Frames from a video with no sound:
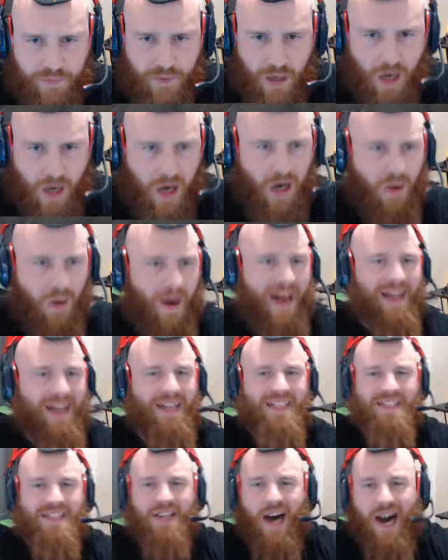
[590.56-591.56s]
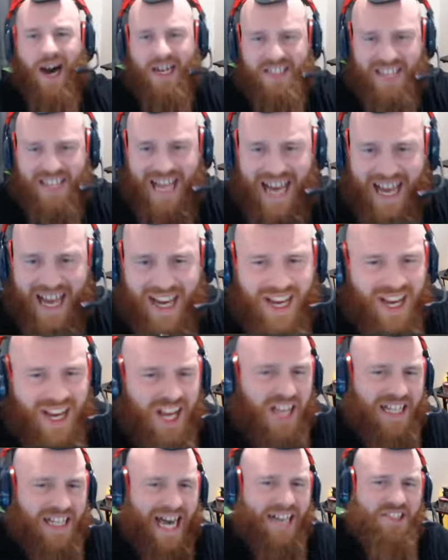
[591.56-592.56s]
Oh, why did he dodge that?
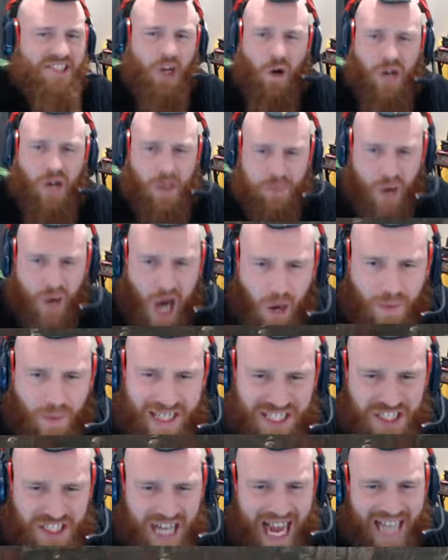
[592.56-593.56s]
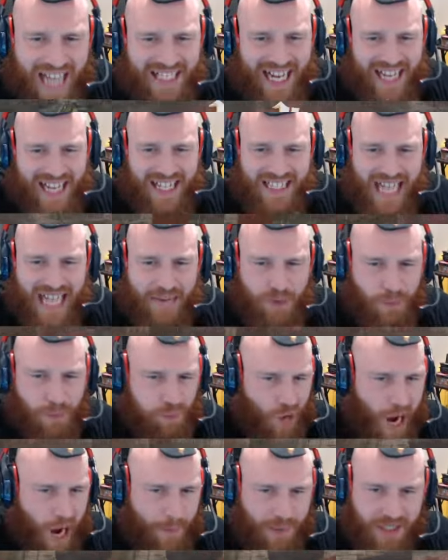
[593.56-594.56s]
That's the only problem with JJ. He doesn't have a
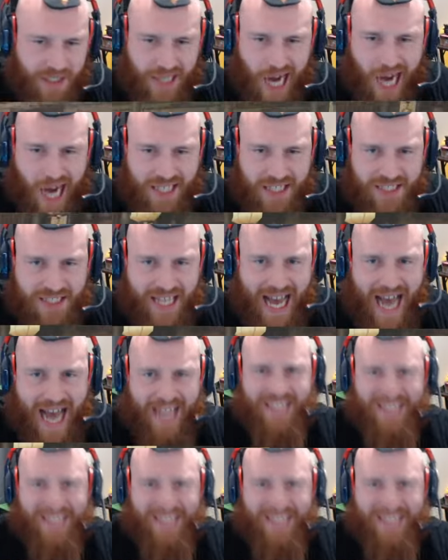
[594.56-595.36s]
proper dodge attack.